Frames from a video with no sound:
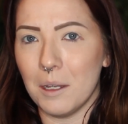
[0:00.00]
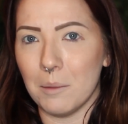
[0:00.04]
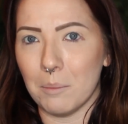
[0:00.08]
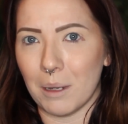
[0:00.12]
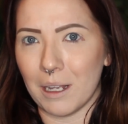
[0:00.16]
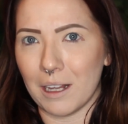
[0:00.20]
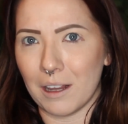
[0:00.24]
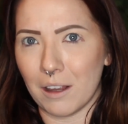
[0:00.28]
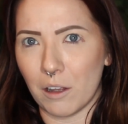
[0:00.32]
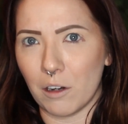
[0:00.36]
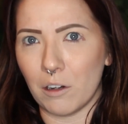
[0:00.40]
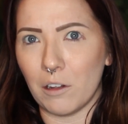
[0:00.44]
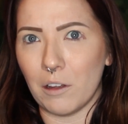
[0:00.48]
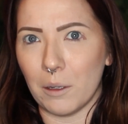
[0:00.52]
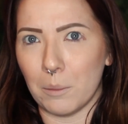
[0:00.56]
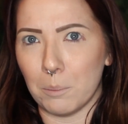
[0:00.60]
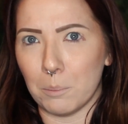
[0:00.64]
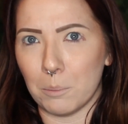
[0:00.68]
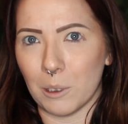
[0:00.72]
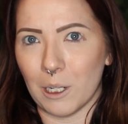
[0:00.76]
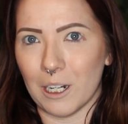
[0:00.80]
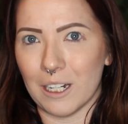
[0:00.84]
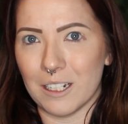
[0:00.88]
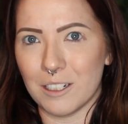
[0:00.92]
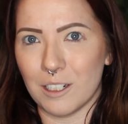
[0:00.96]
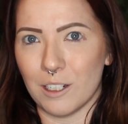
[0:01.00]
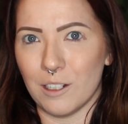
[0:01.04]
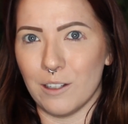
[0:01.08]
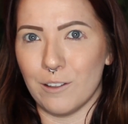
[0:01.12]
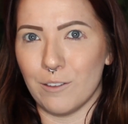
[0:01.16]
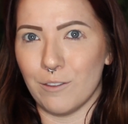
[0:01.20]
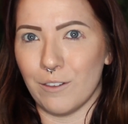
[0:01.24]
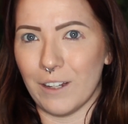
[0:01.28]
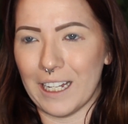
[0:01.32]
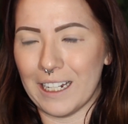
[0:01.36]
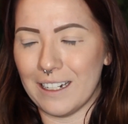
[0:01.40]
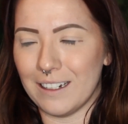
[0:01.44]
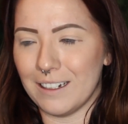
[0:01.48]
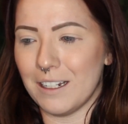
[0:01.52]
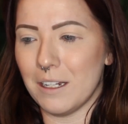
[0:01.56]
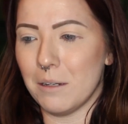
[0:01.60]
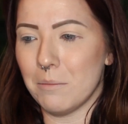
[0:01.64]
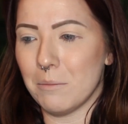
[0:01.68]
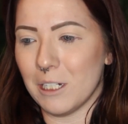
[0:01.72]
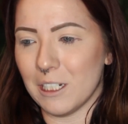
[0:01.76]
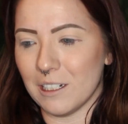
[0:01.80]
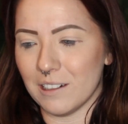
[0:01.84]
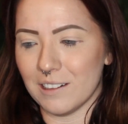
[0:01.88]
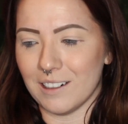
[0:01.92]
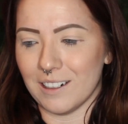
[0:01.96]
My little Impressions vanity
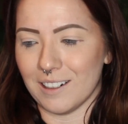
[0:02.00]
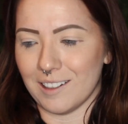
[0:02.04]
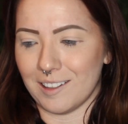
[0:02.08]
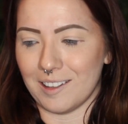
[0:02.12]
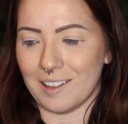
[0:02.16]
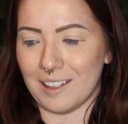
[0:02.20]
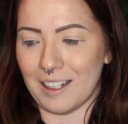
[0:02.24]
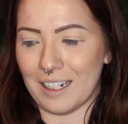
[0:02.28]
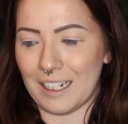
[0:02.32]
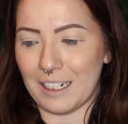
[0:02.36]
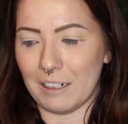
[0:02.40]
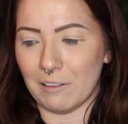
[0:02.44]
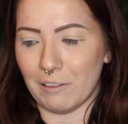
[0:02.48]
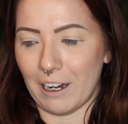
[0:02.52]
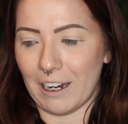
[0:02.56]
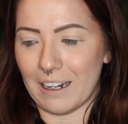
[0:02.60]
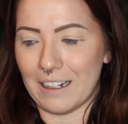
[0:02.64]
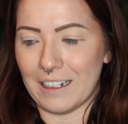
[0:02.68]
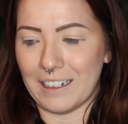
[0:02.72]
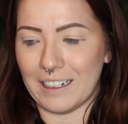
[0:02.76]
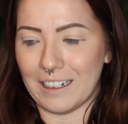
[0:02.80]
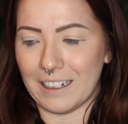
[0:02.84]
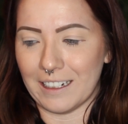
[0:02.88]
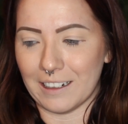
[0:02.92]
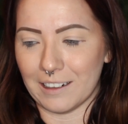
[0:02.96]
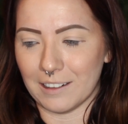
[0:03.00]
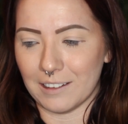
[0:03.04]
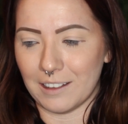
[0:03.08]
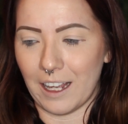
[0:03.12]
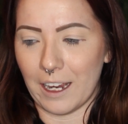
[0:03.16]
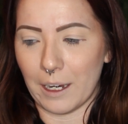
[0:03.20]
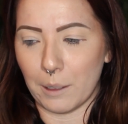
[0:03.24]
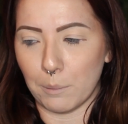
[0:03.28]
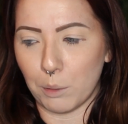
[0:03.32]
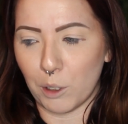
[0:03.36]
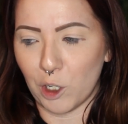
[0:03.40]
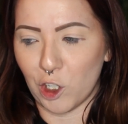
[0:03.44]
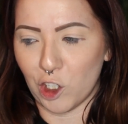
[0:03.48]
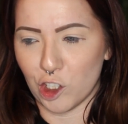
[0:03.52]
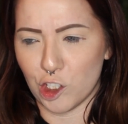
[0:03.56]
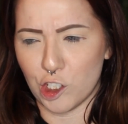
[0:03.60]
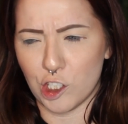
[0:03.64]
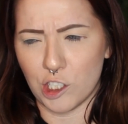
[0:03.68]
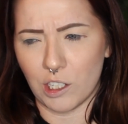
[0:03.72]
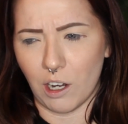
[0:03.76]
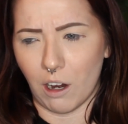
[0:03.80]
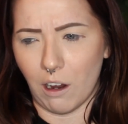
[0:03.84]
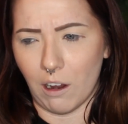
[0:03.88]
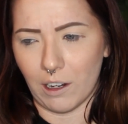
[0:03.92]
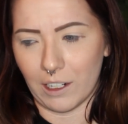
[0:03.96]
mirror is sitting right here, like
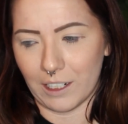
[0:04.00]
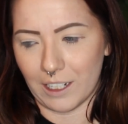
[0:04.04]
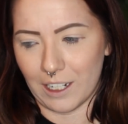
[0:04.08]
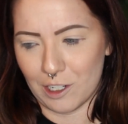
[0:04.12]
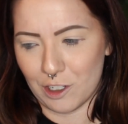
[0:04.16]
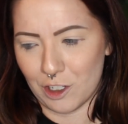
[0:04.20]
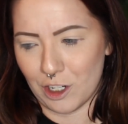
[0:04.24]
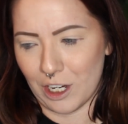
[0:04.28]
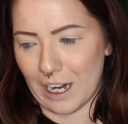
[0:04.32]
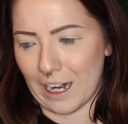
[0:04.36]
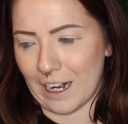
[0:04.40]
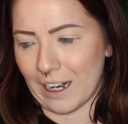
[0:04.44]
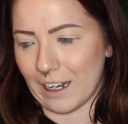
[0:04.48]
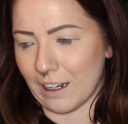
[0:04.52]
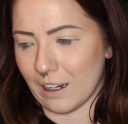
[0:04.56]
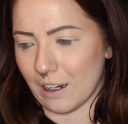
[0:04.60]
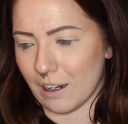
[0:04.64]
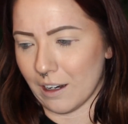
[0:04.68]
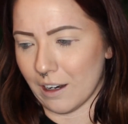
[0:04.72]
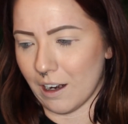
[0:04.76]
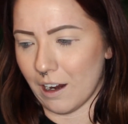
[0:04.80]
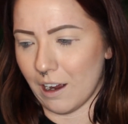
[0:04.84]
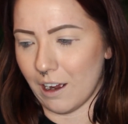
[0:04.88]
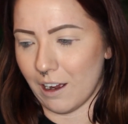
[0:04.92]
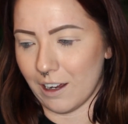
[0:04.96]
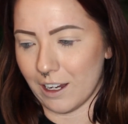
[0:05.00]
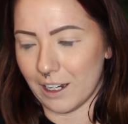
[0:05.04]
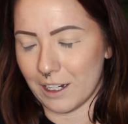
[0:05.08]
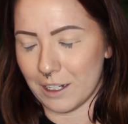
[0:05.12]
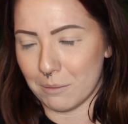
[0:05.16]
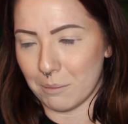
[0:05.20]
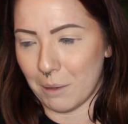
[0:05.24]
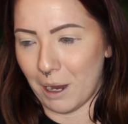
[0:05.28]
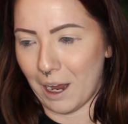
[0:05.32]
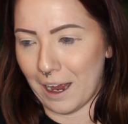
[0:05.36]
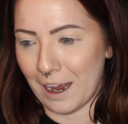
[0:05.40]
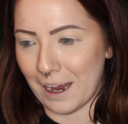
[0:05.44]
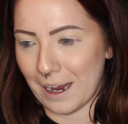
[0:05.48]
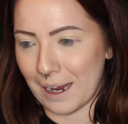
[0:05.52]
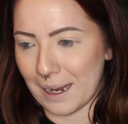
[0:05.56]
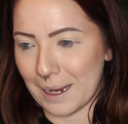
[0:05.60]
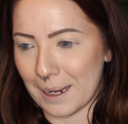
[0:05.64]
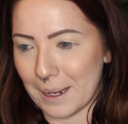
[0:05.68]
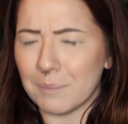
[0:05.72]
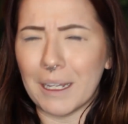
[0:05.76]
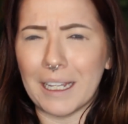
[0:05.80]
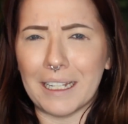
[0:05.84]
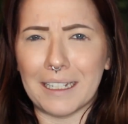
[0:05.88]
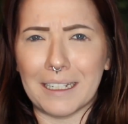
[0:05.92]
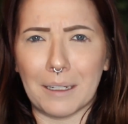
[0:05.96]
perched on a chair on my
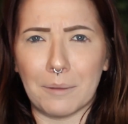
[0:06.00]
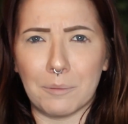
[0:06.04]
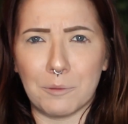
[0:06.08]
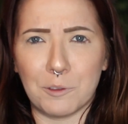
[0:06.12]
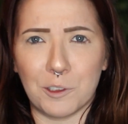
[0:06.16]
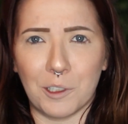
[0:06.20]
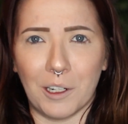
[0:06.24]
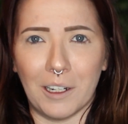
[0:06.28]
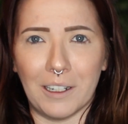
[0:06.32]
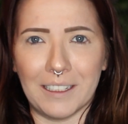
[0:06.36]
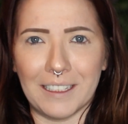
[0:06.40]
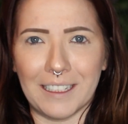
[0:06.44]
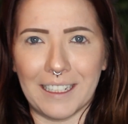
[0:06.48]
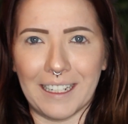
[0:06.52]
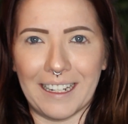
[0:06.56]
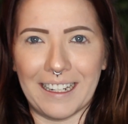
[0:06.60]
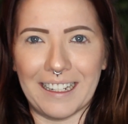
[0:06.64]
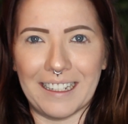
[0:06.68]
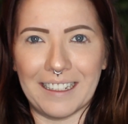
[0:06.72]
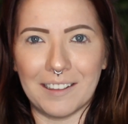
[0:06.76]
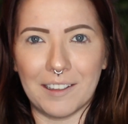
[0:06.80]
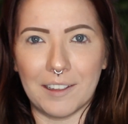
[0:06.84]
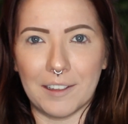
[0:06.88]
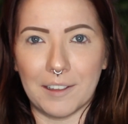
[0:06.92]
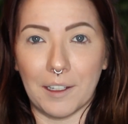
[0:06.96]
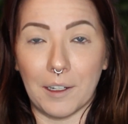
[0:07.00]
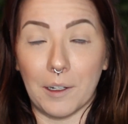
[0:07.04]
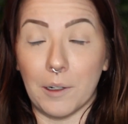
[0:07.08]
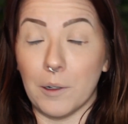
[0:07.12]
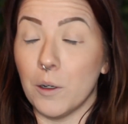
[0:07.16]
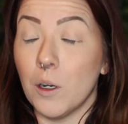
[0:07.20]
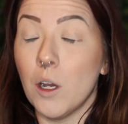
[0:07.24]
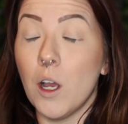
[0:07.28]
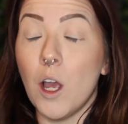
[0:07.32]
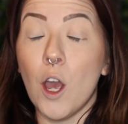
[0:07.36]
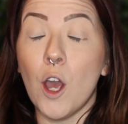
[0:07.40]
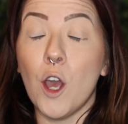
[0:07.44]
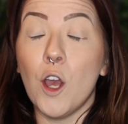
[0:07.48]
makeup trunk case. So